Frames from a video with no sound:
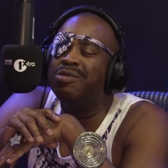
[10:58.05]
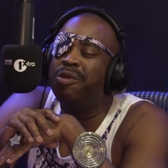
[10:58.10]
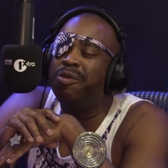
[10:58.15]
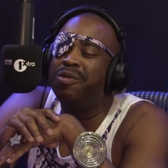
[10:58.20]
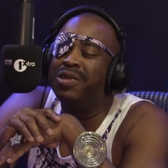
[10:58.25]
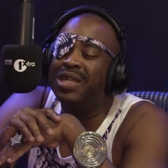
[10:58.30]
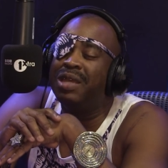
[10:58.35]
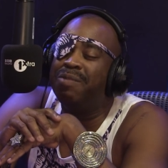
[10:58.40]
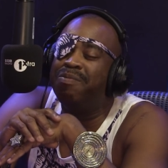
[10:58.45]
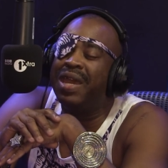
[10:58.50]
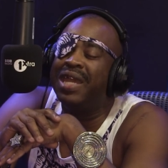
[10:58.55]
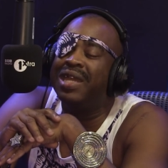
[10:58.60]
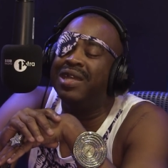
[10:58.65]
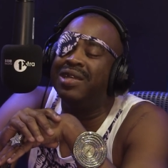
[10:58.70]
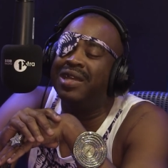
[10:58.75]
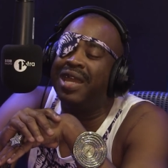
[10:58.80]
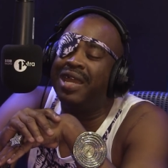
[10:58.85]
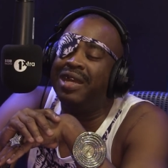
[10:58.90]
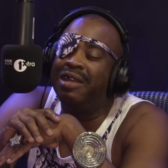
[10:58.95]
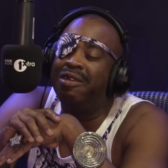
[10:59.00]
what we did back
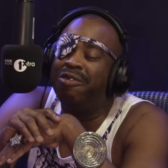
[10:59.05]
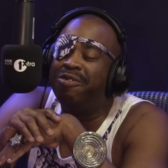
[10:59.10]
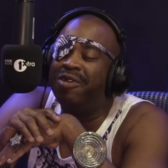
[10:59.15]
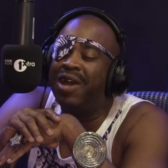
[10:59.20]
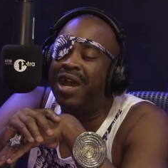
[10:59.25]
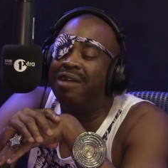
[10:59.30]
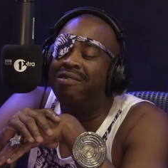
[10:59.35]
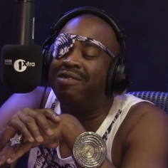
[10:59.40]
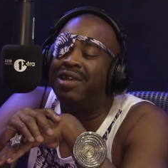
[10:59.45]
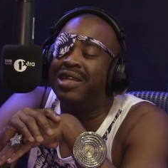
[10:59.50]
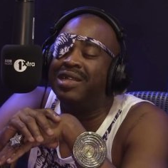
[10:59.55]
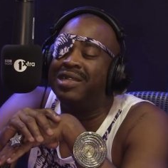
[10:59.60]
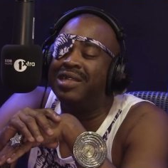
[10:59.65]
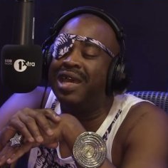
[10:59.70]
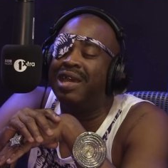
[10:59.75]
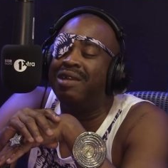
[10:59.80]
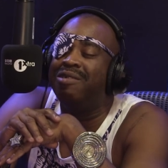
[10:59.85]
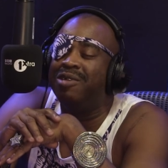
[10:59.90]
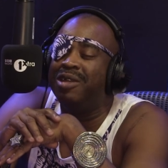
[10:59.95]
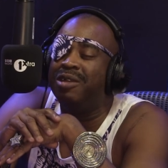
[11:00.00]
in 85 like
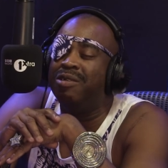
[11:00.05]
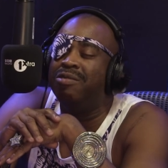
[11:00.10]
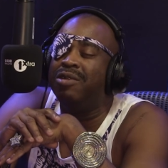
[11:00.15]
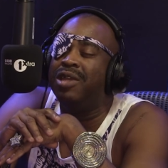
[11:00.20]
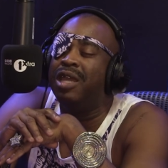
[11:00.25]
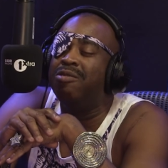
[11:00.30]
that we